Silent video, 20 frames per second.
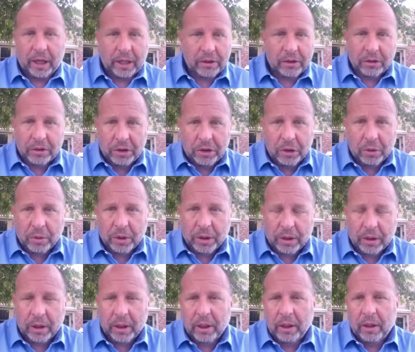actually
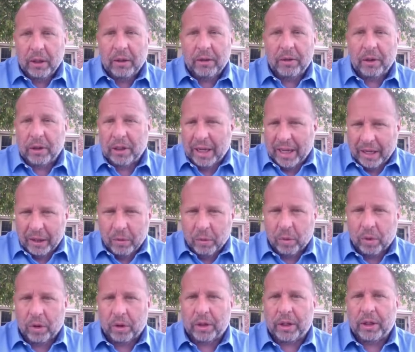doing the
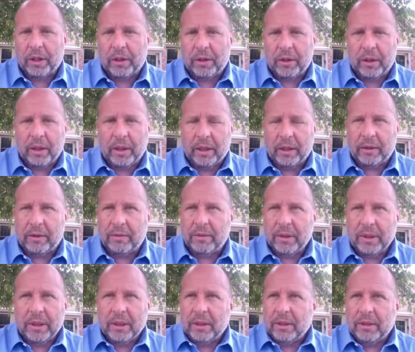legwork and
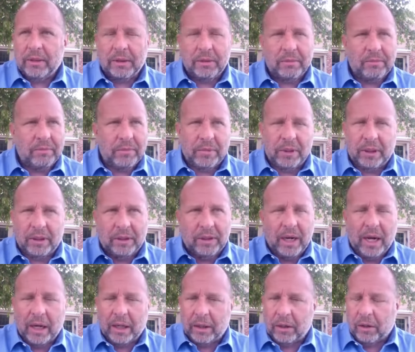
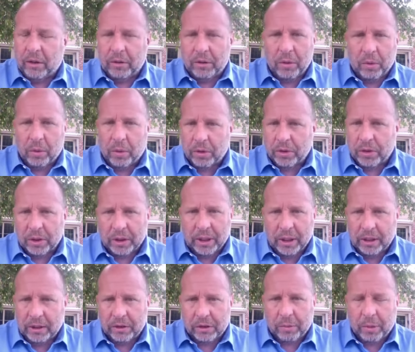knocking on doors and
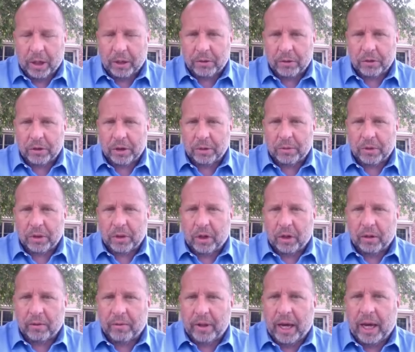getting sponsorships and
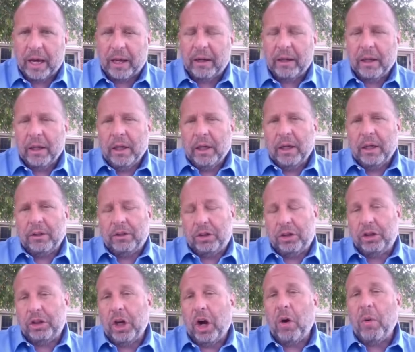all of that. It's
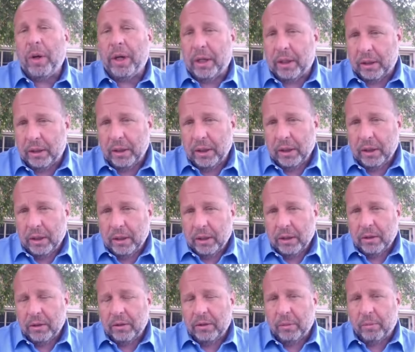showing
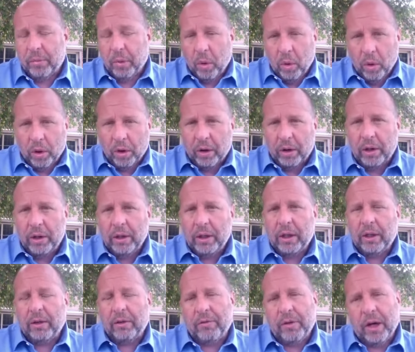the board
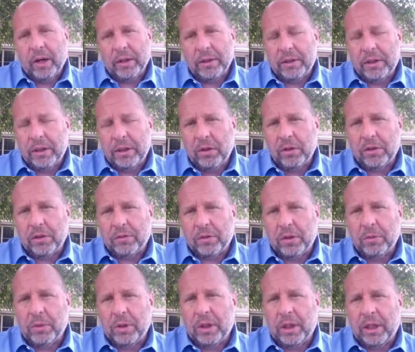and the volunteers of
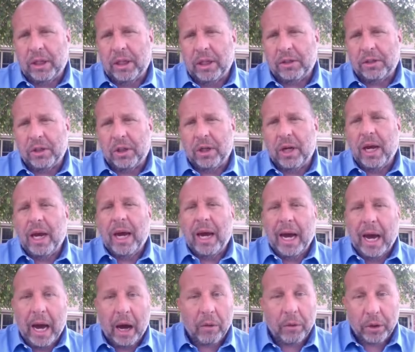Community Kitchen
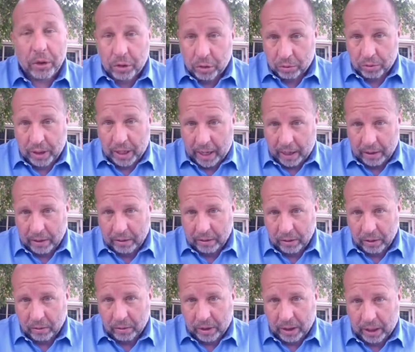how to do that.
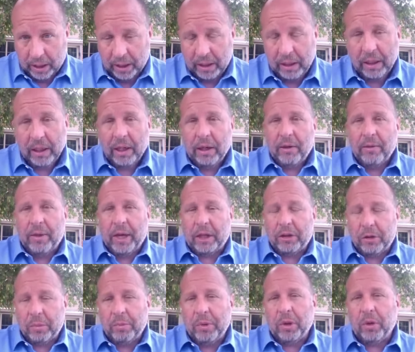Okay,
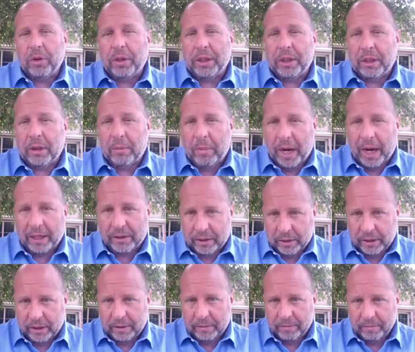that's building
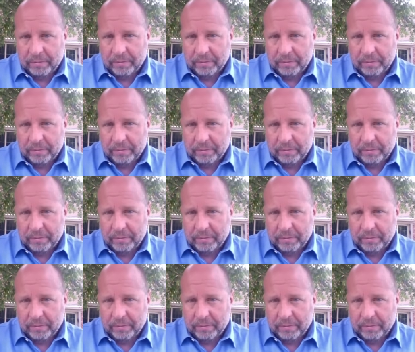capacity.